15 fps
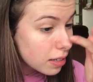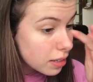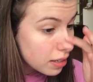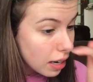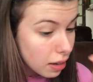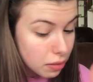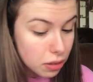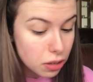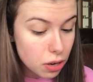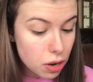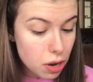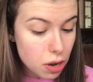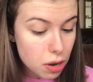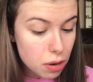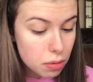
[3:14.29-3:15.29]
Down the
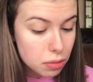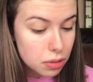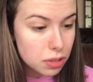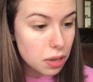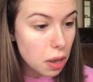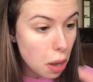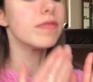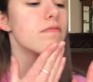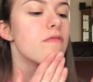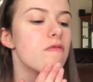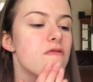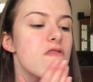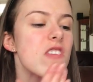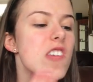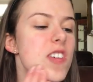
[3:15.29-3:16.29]
nose.
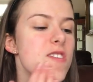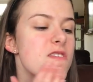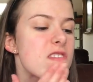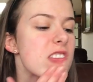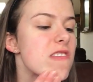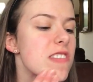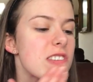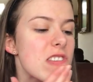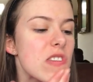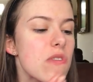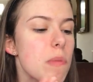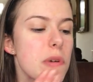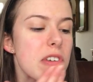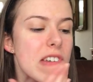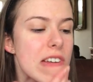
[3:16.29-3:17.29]
And then I
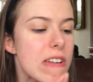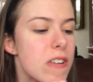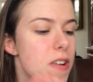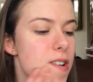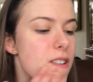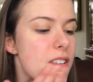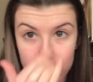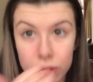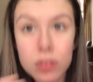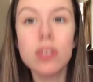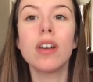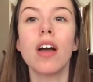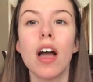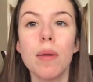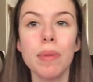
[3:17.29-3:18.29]
rub it in.
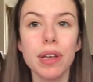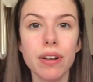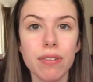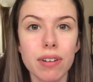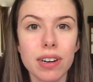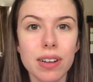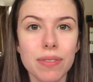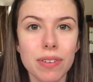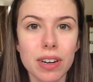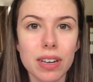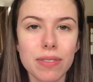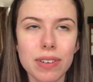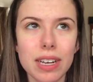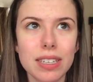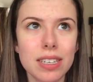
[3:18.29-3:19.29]
Also, I make really funny
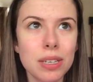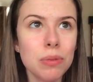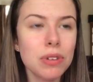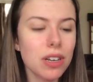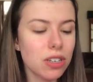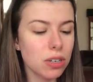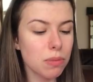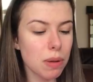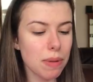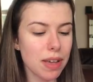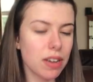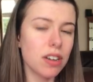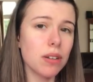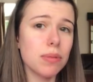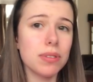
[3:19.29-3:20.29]
faces when I do my
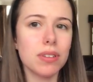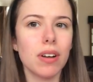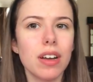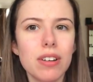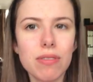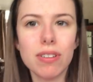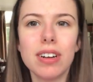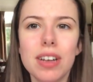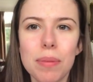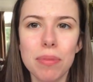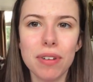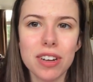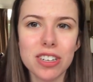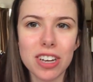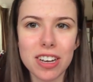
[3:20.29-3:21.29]
makeup, so I really
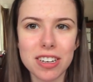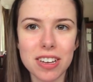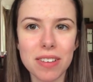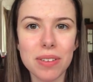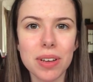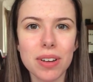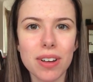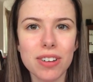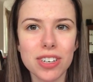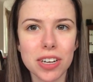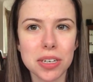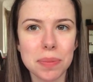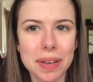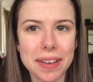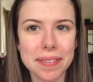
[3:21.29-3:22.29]
appreciate it if you don't
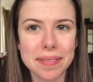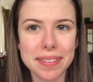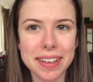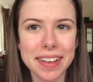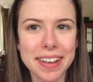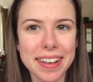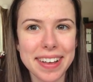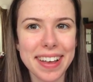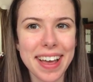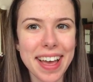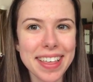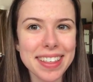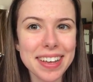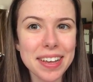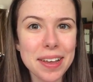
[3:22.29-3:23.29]
judge me.
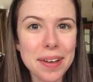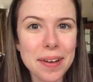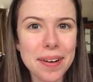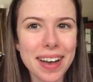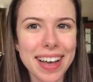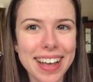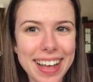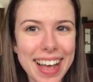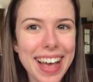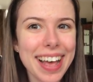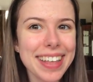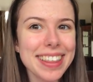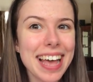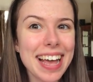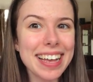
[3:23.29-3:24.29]
Thank you.
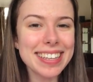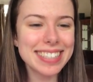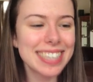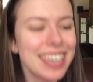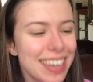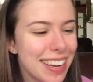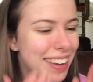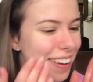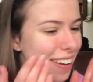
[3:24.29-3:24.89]
Thanks.